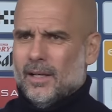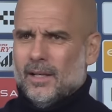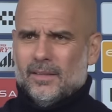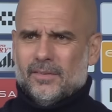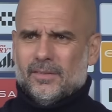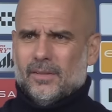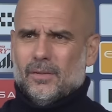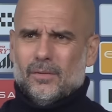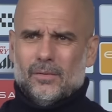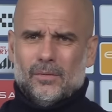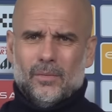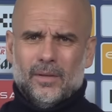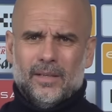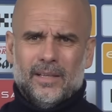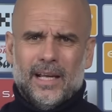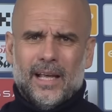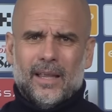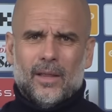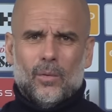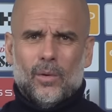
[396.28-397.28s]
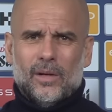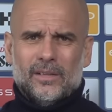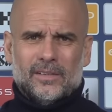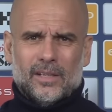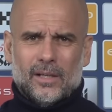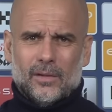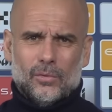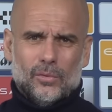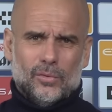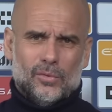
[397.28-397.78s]
So when the other ones
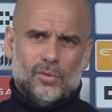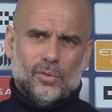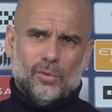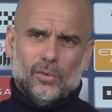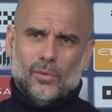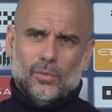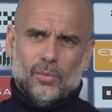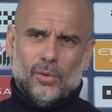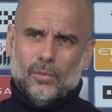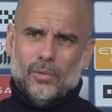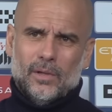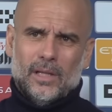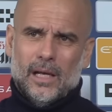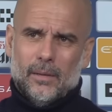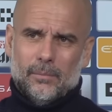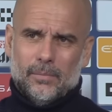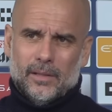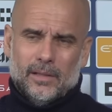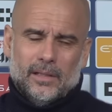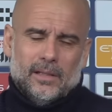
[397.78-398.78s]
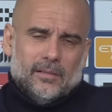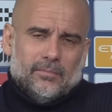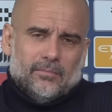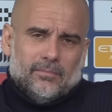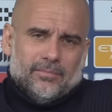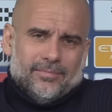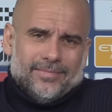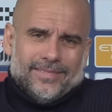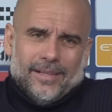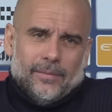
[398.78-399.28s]
are good too, what would happen? And
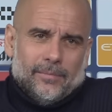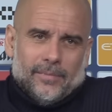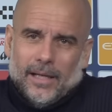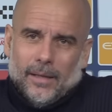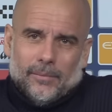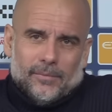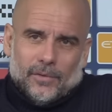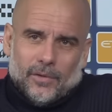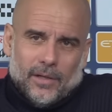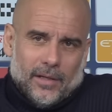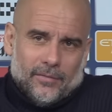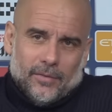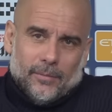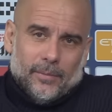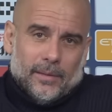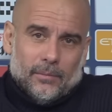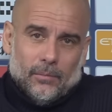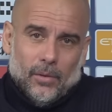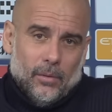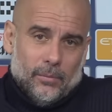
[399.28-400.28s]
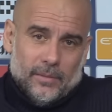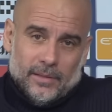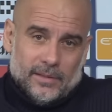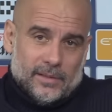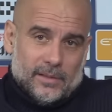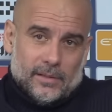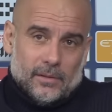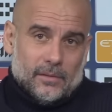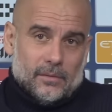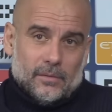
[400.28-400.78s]
sometimes you have a bad moment.
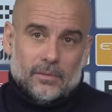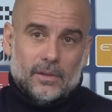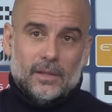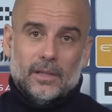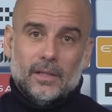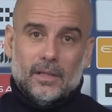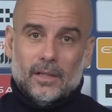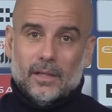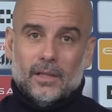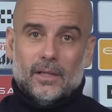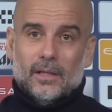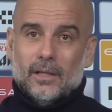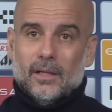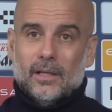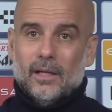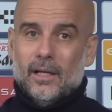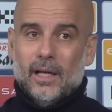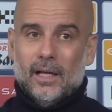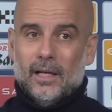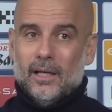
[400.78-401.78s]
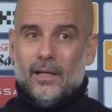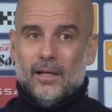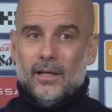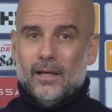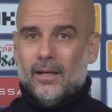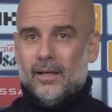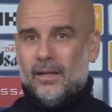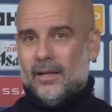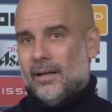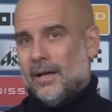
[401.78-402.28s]
So, and
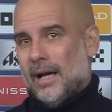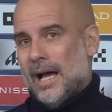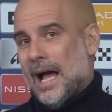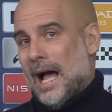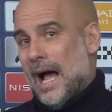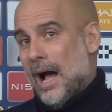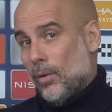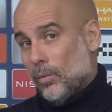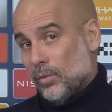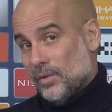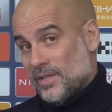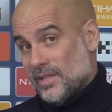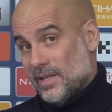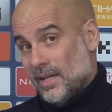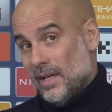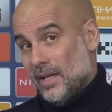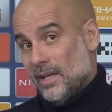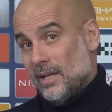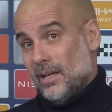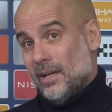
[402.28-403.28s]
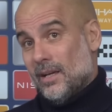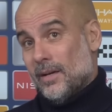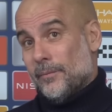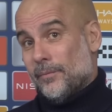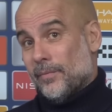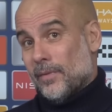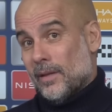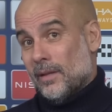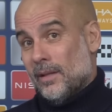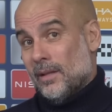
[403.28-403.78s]
I would say
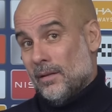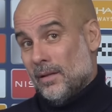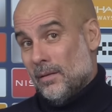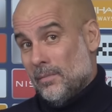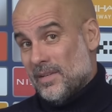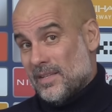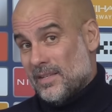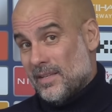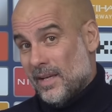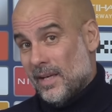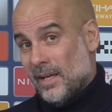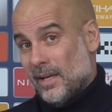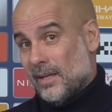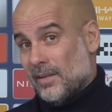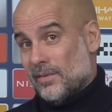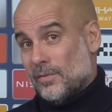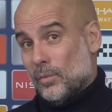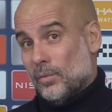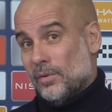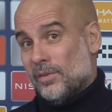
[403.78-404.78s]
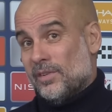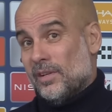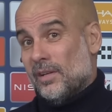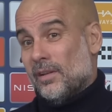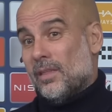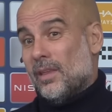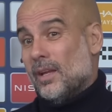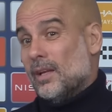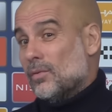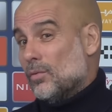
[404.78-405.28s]
the mistake is would see
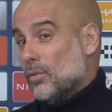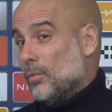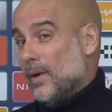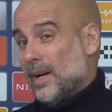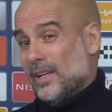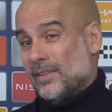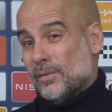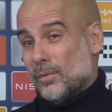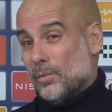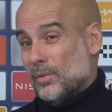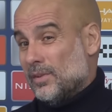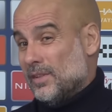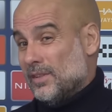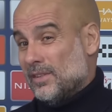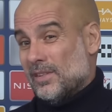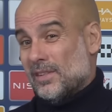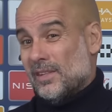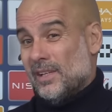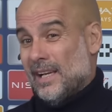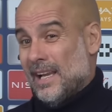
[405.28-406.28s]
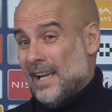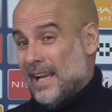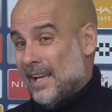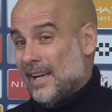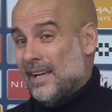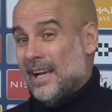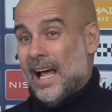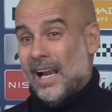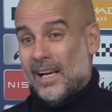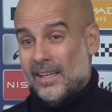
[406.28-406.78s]
think too much of what is an
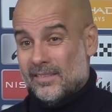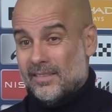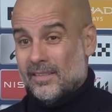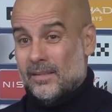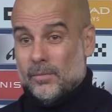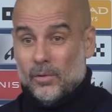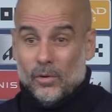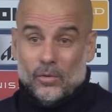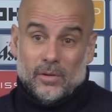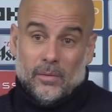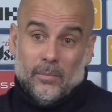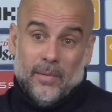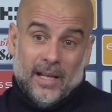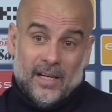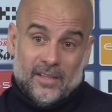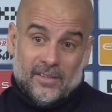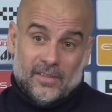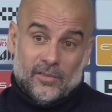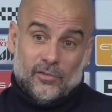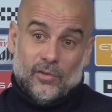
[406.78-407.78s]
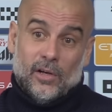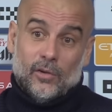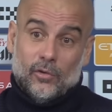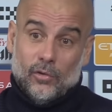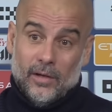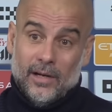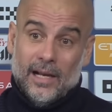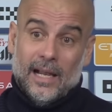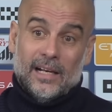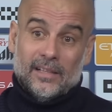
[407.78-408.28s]
analysis. All the managers try
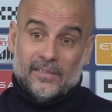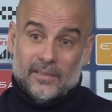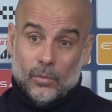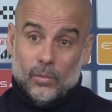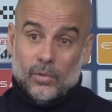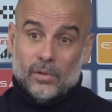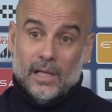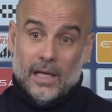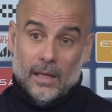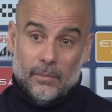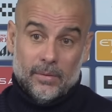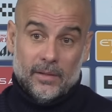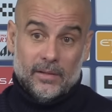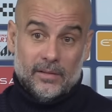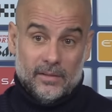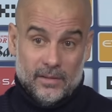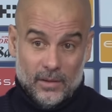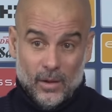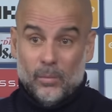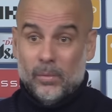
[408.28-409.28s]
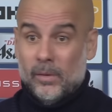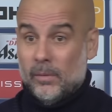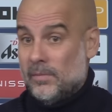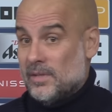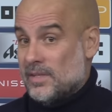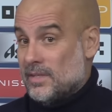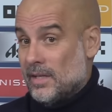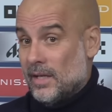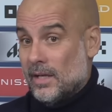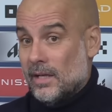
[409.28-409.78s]
to analyze what happened. There'll be a
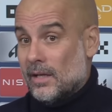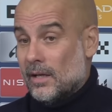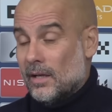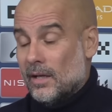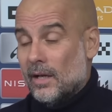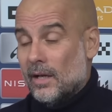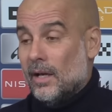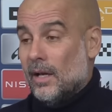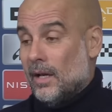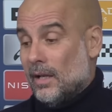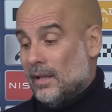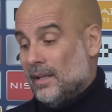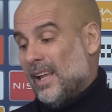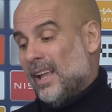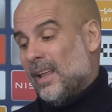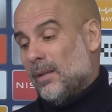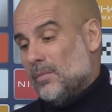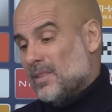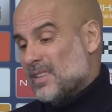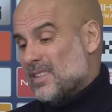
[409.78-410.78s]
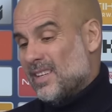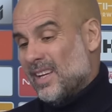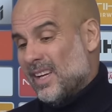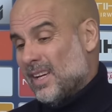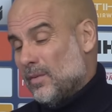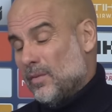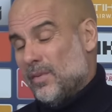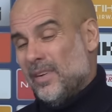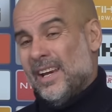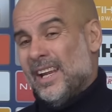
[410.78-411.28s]
mistake. And the other mistake,
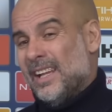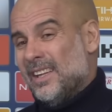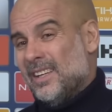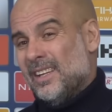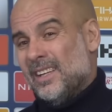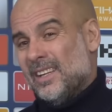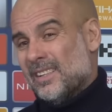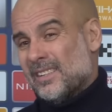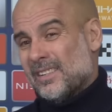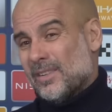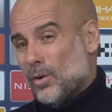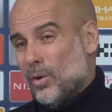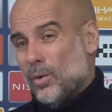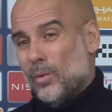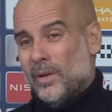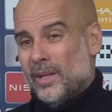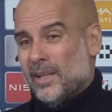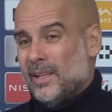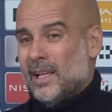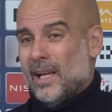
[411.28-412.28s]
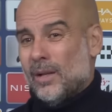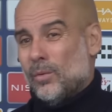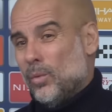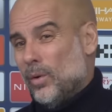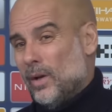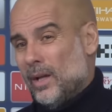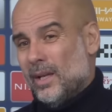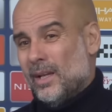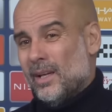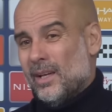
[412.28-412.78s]
if in 8 years going in that
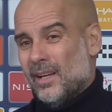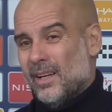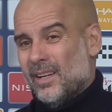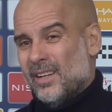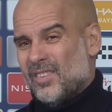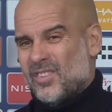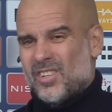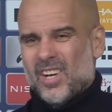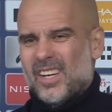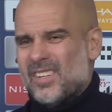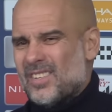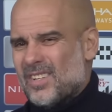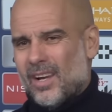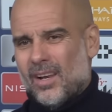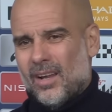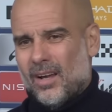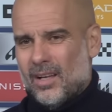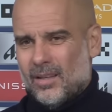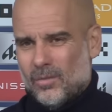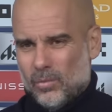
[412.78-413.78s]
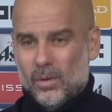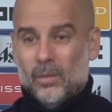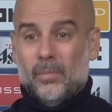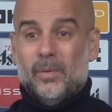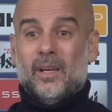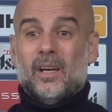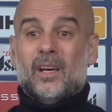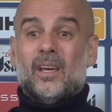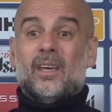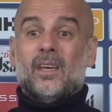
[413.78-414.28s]
way, change a lot, will
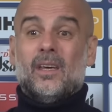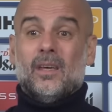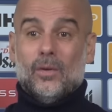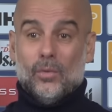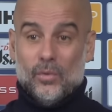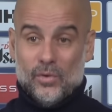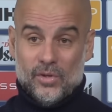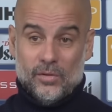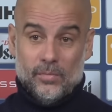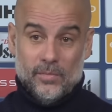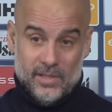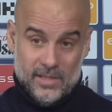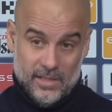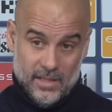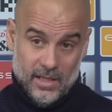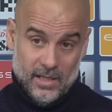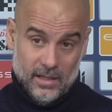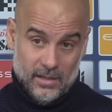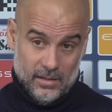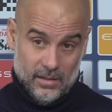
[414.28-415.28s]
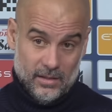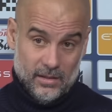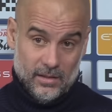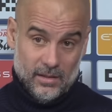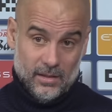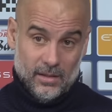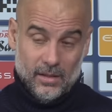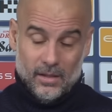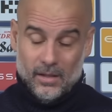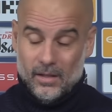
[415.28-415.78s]
be a huge mistake.
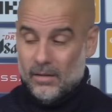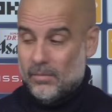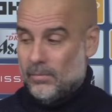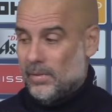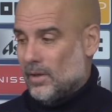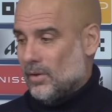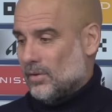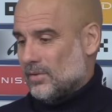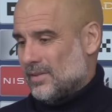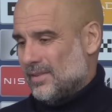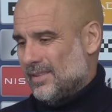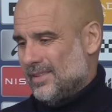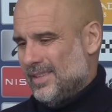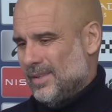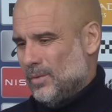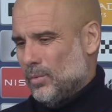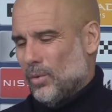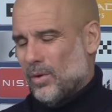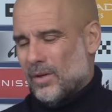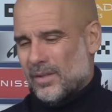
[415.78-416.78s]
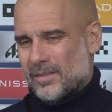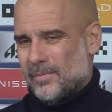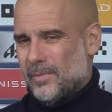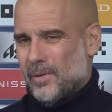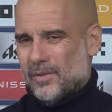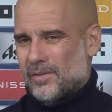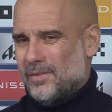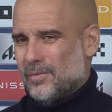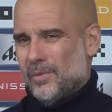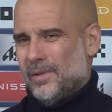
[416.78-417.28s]
Because it works,
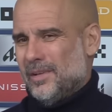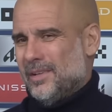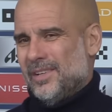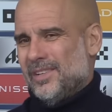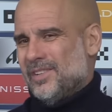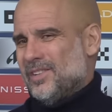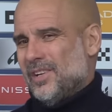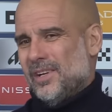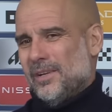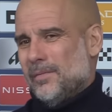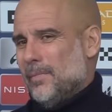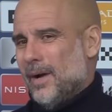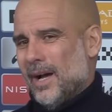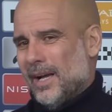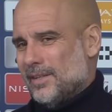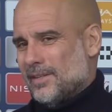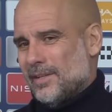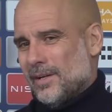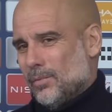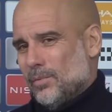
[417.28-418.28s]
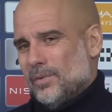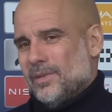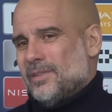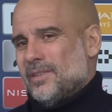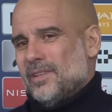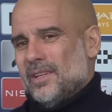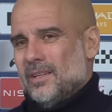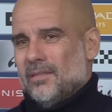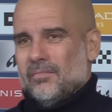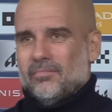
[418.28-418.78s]
because we didn't change much, I would
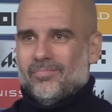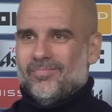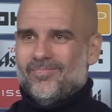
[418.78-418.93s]
say.